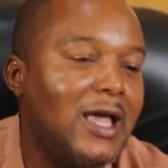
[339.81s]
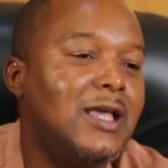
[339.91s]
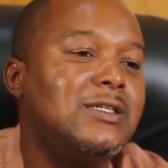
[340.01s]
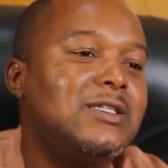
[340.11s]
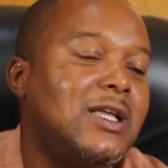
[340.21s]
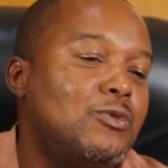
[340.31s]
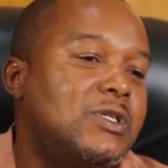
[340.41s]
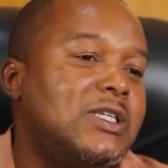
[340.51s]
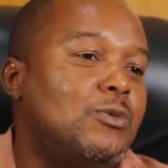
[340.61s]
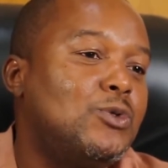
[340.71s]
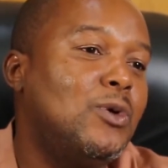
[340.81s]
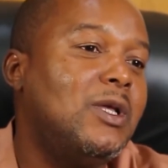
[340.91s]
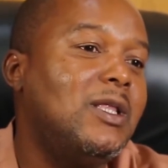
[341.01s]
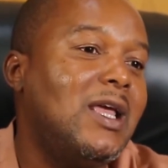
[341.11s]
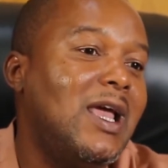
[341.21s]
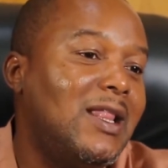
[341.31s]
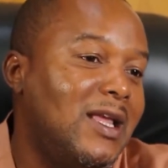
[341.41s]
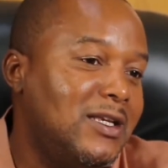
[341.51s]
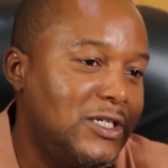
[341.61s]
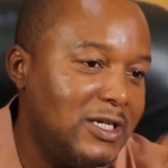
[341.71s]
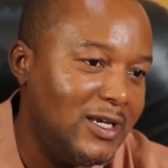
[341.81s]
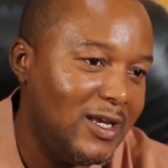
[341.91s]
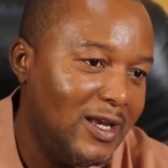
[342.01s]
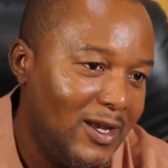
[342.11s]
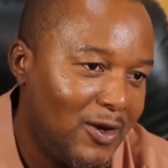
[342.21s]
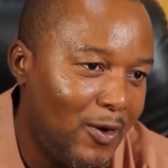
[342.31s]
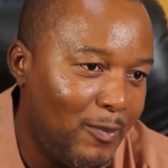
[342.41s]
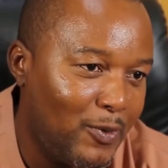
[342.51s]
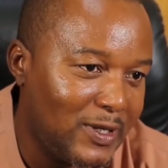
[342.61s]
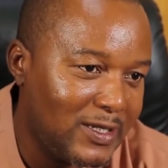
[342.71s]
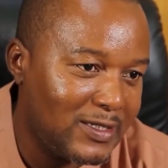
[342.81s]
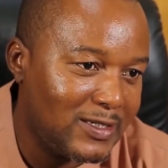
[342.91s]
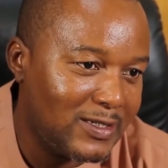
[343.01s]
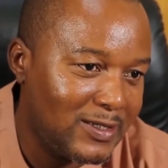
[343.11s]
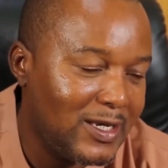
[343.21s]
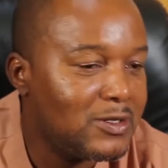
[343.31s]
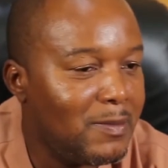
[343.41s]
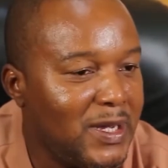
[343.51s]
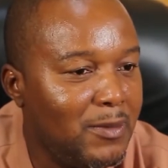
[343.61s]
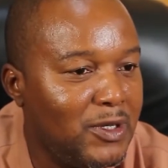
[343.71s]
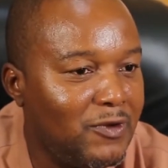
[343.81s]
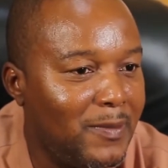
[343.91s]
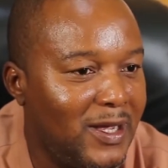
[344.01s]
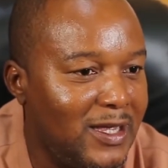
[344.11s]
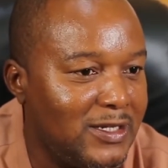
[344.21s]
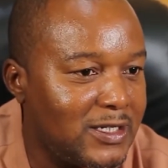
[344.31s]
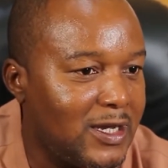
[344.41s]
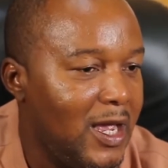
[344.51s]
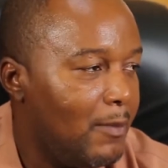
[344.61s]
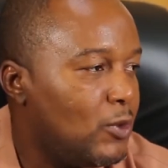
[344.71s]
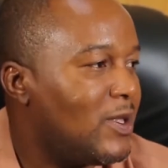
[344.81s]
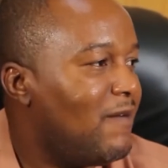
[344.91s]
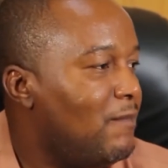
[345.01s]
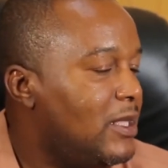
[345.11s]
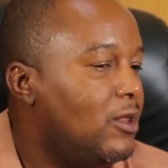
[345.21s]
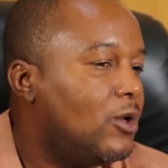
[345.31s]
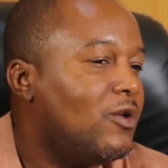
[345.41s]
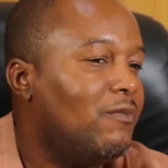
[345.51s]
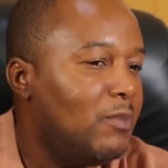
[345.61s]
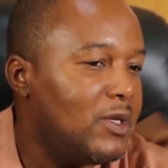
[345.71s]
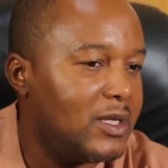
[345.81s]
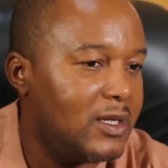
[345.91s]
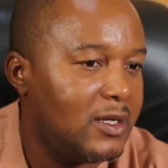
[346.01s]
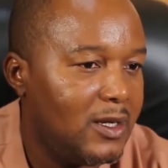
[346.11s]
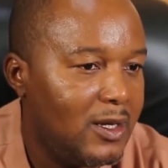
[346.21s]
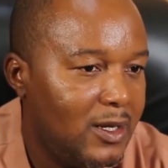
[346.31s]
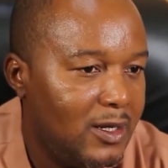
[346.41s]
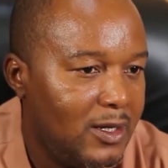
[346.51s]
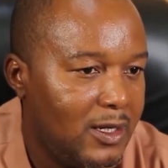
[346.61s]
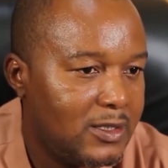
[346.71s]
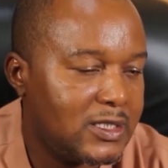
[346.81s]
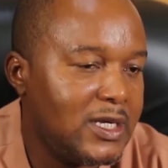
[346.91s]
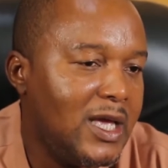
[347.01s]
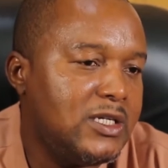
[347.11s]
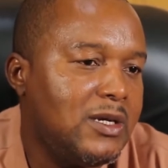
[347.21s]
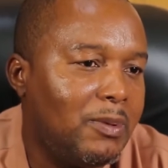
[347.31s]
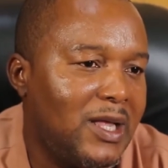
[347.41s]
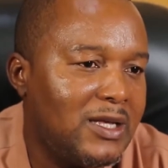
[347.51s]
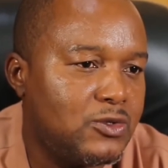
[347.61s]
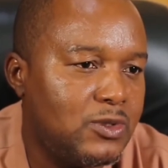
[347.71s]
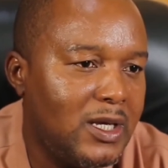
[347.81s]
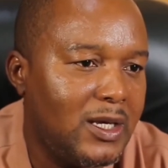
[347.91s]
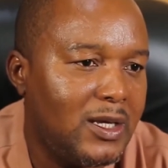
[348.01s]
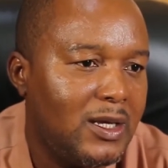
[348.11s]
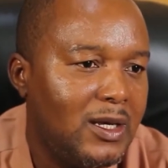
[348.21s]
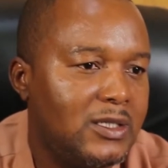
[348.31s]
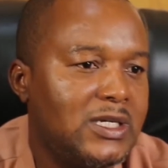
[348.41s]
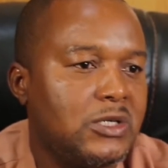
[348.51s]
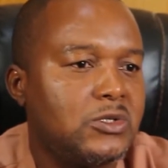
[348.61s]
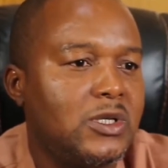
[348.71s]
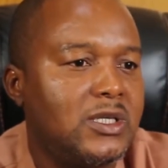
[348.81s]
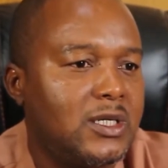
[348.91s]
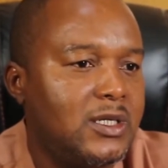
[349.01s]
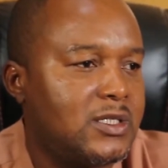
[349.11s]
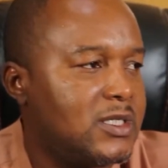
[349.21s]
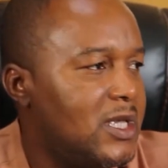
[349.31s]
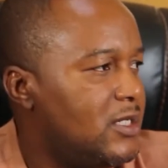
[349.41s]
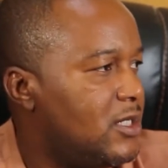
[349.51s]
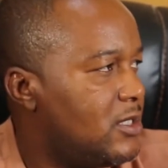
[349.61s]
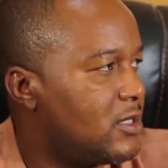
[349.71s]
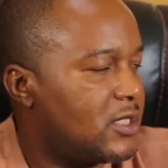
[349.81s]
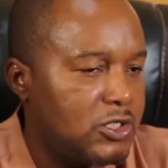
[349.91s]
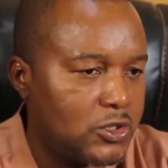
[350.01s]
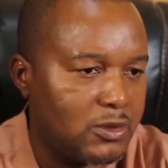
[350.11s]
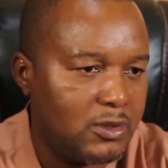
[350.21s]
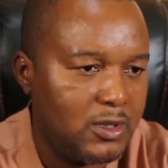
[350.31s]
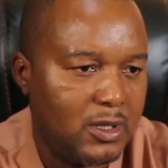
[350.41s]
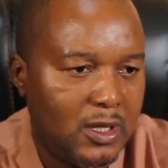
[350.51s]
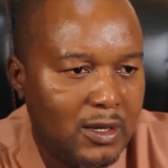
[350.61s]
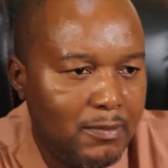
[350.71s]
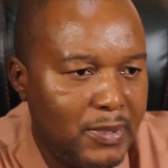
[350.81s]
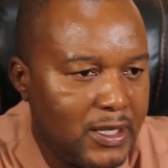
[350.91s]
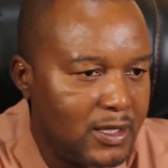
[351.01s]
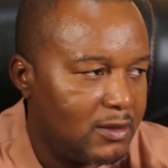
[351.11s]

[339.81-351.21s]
Instead, we stay with only the LNG component. Yes, we are making money from LNG, but we have made a lot of money. CNG plant today, there are just only 3 CNG stations in Benin.